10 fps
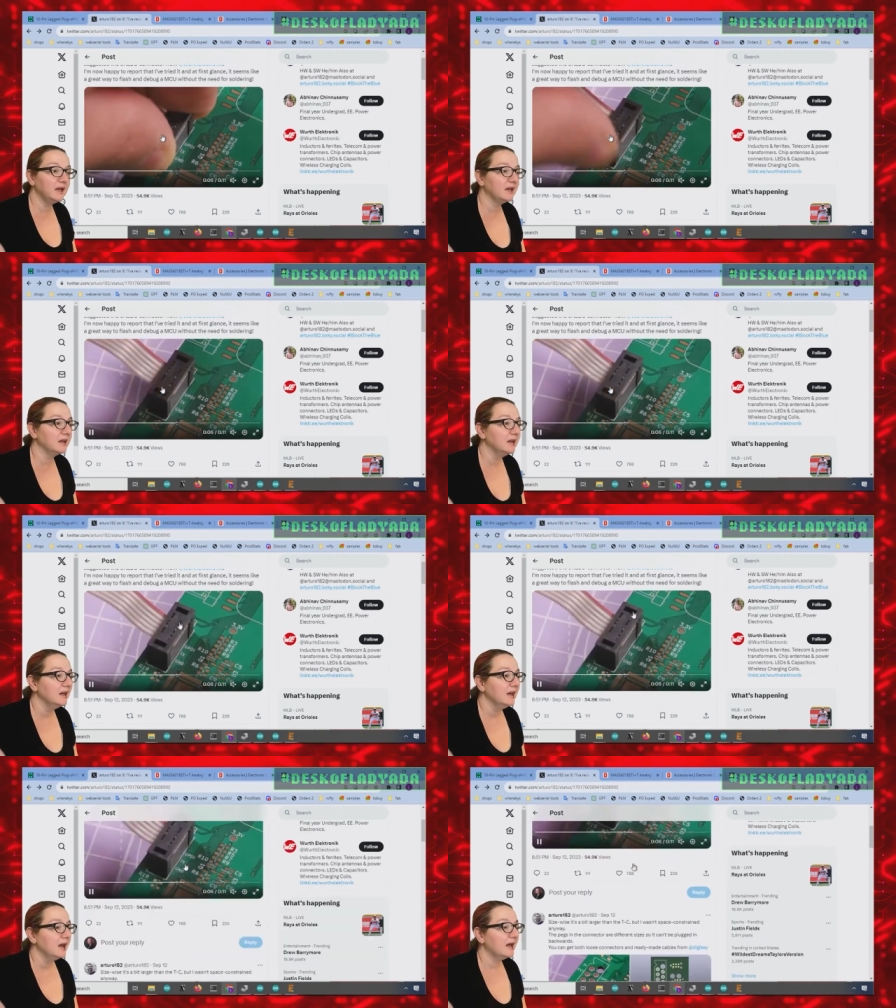in,
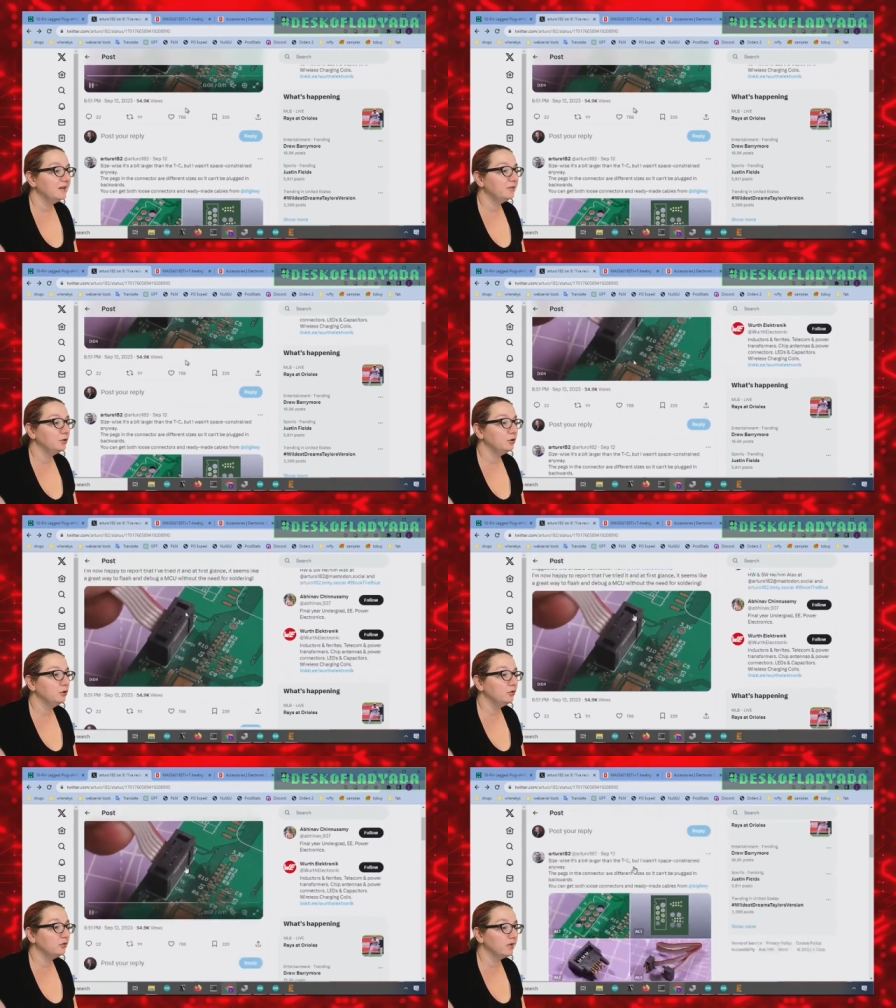and if you
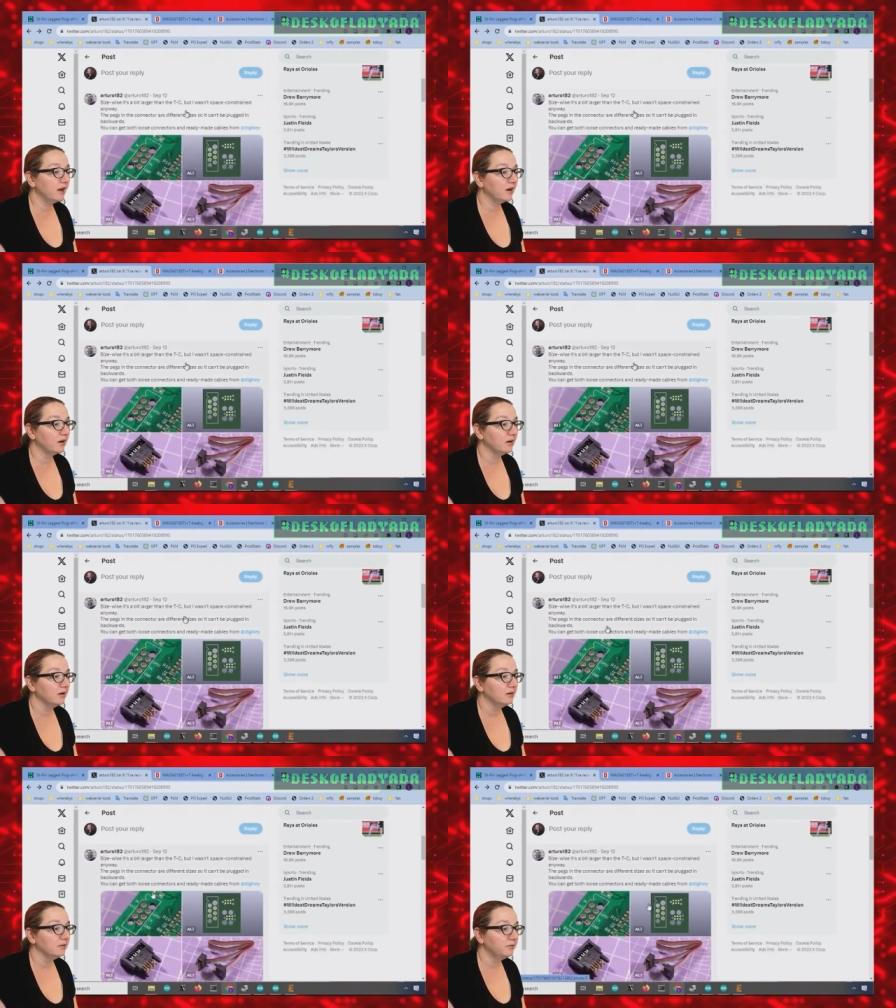use their
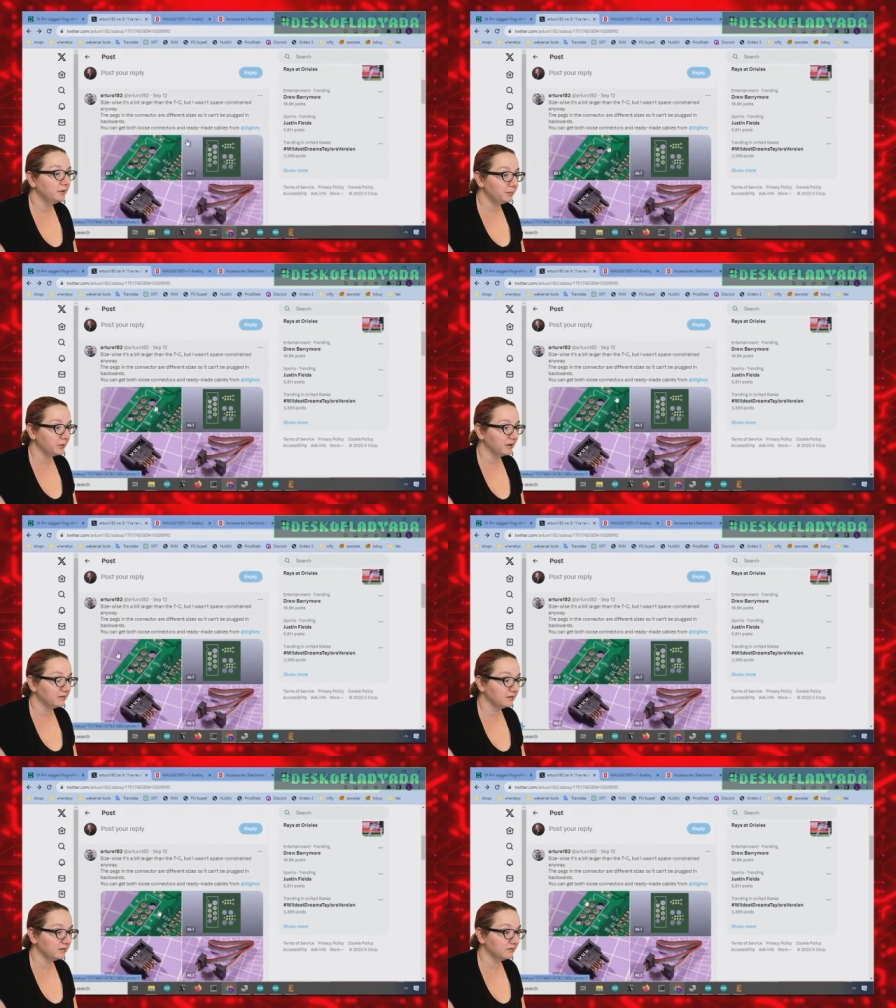
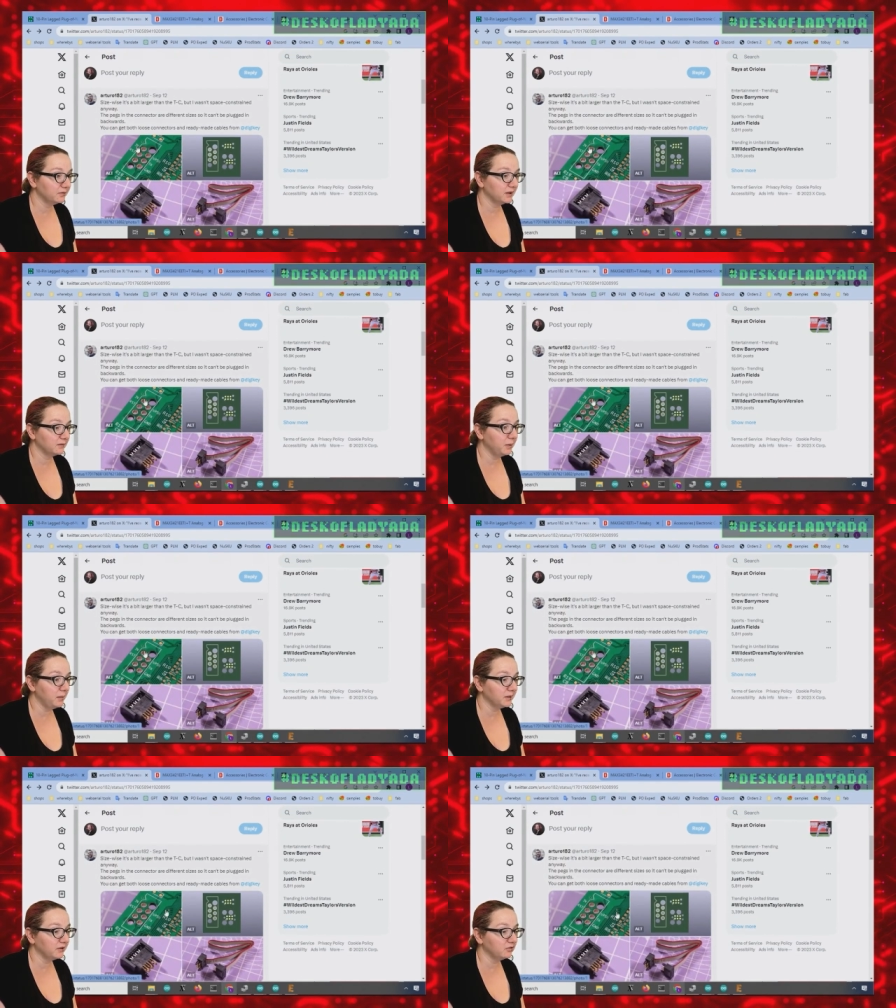footprint that, that's
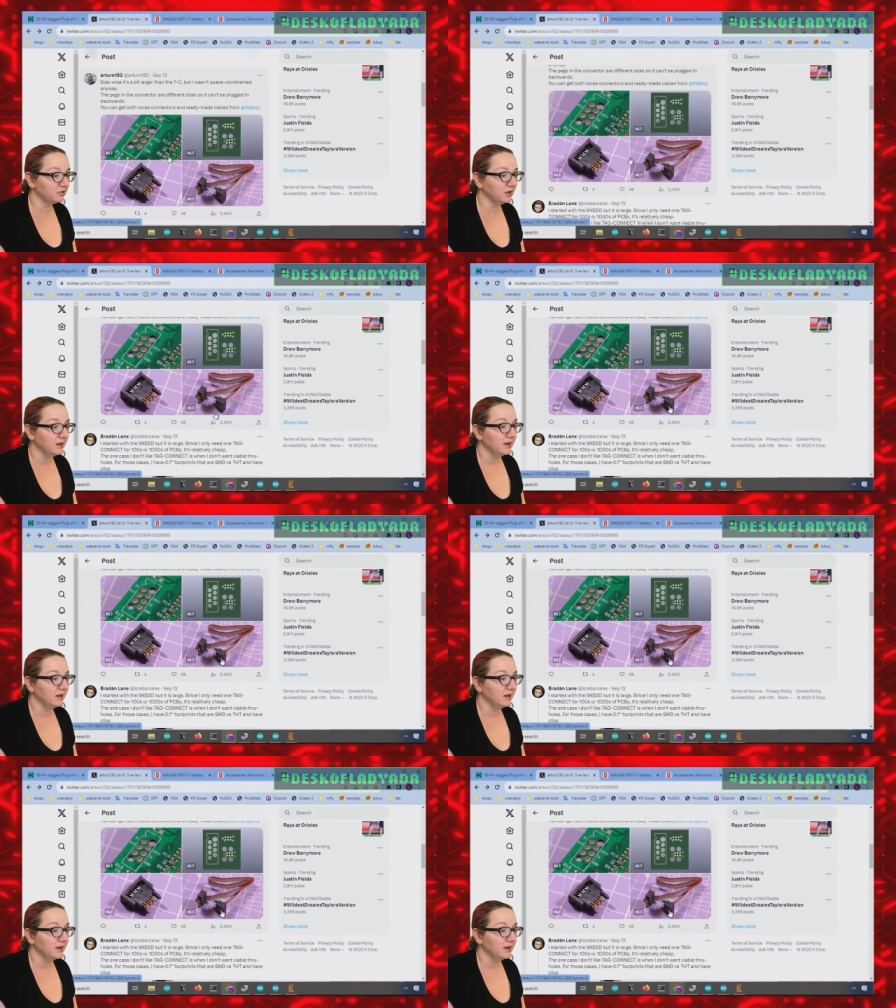published,